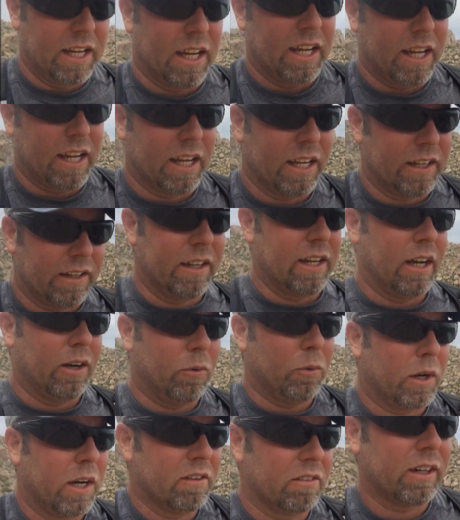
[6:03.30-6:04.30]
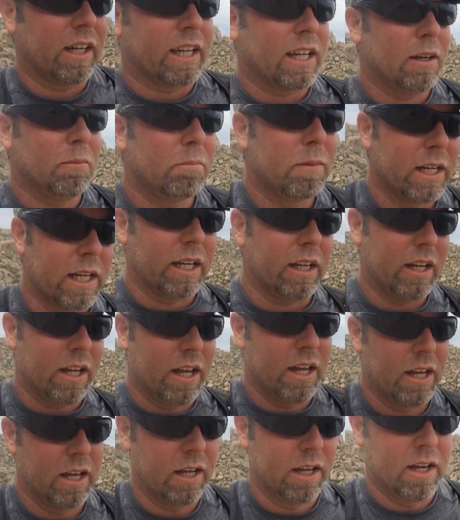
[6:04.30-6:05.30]
and whenever I get a minute,
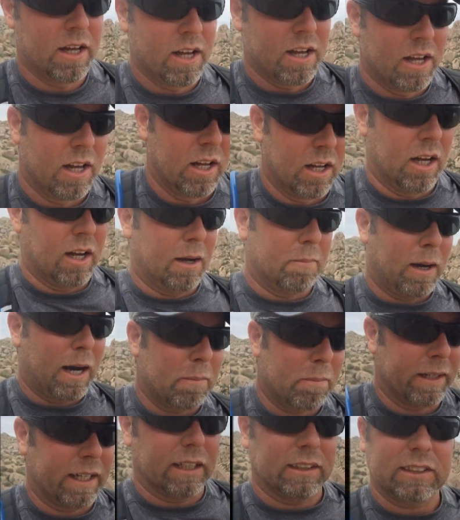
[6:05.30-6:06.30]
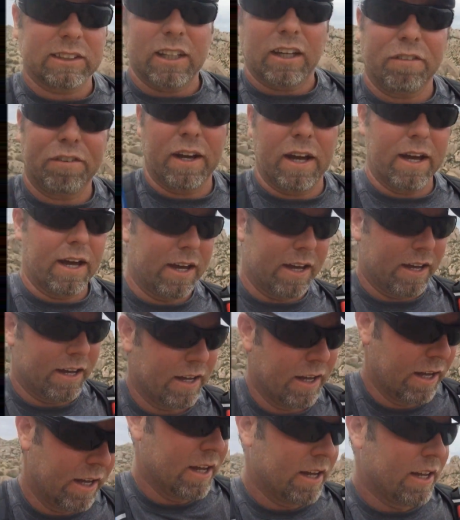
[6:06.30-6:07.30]
I'm popping that stuff.
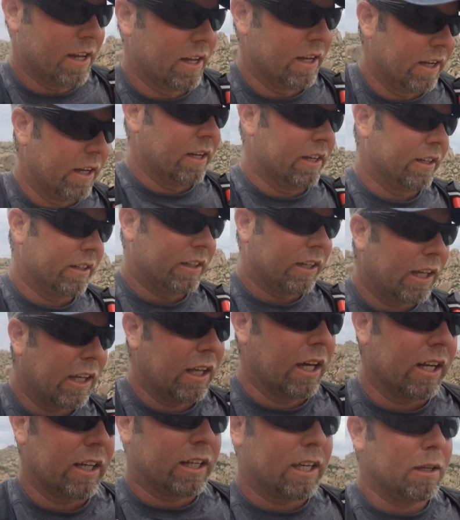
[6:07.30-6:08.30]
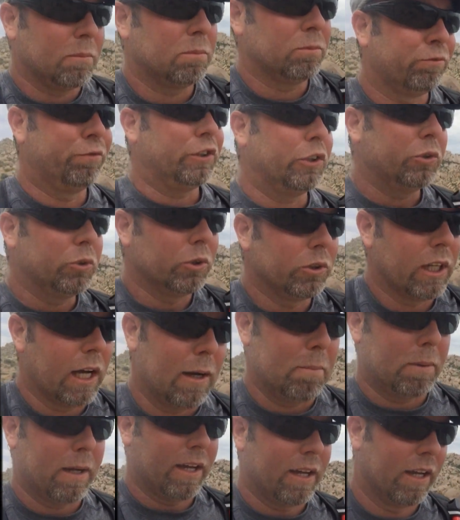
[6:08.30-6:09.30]
Got to keep fueled
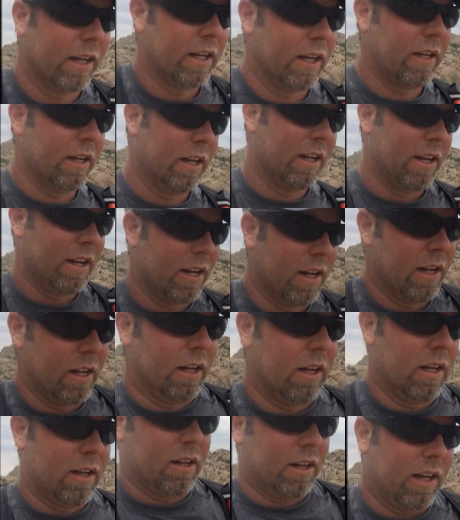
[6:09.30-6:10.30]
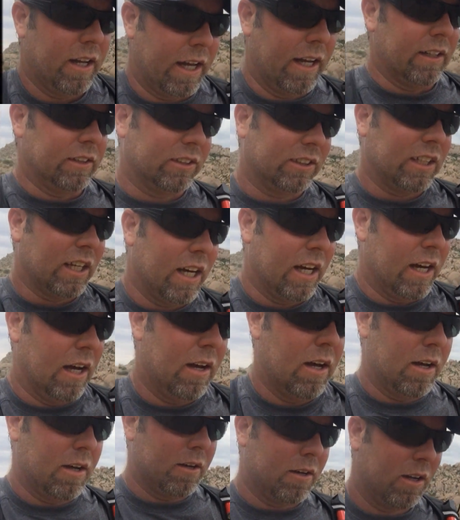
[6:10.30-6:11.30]
up. As
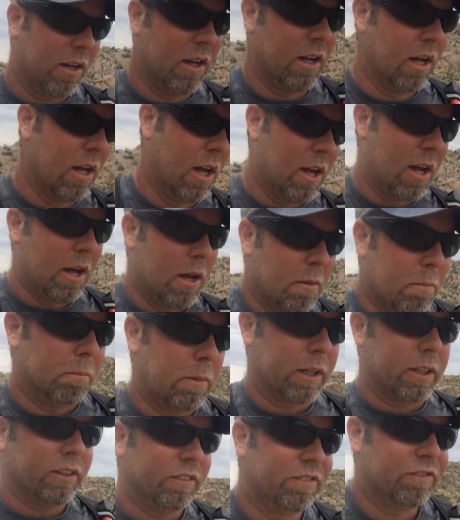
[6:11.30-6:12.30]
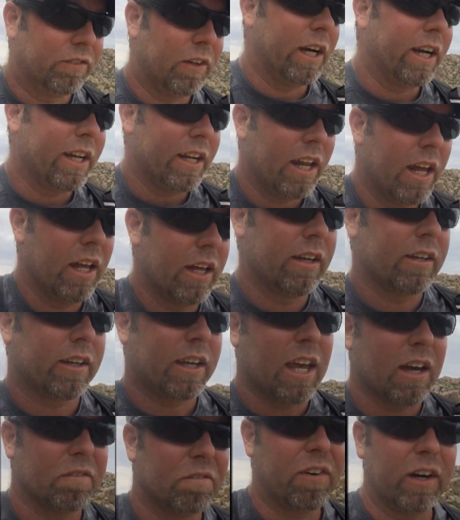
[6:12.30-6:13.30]
my good friend
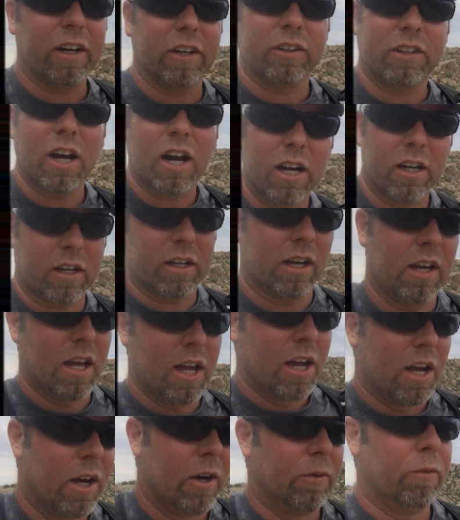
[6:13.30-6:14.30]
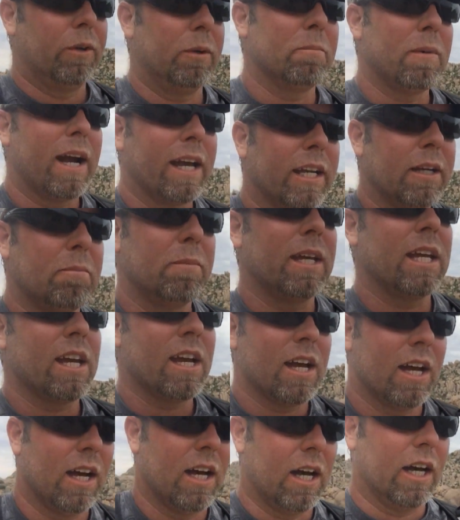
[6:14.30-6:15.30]
Campfire Talk reminded me
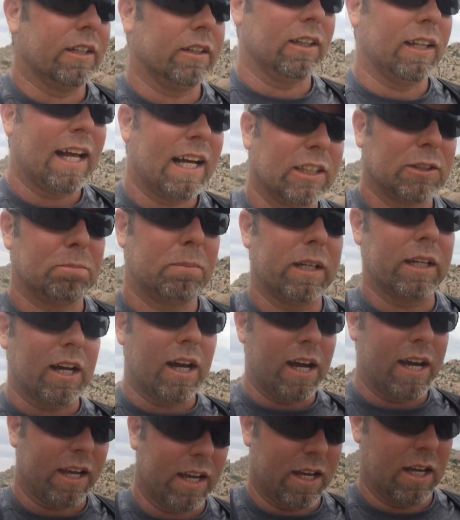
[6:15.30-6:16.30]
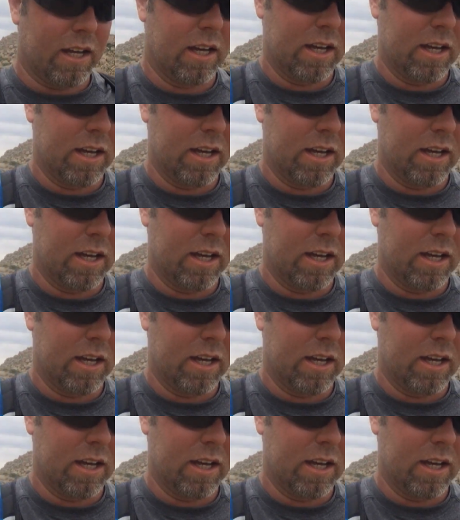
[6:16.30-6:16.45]
on the last big hike.